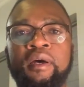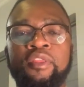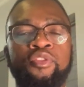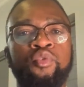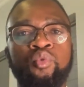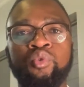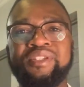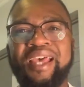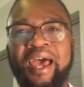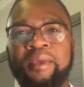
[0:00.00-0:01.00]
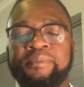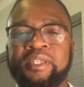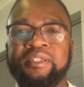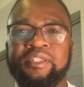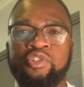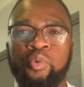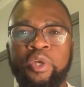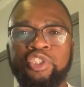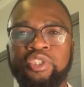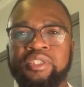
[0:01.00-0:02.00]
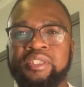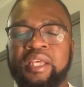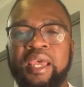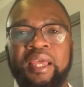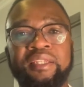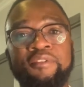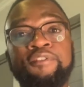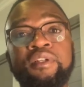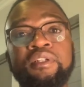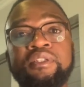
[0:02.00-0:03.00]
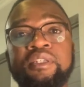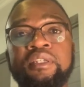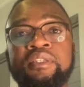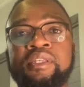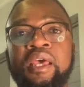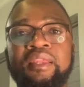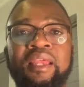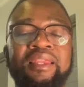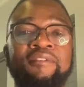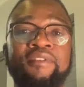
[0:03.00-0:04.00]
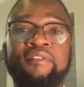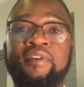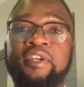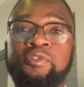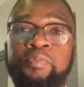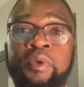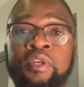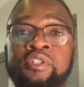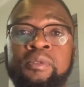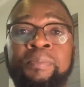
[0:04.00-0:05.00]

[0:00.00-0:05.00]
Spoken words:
through times and situations and difficulties that they've never experienced,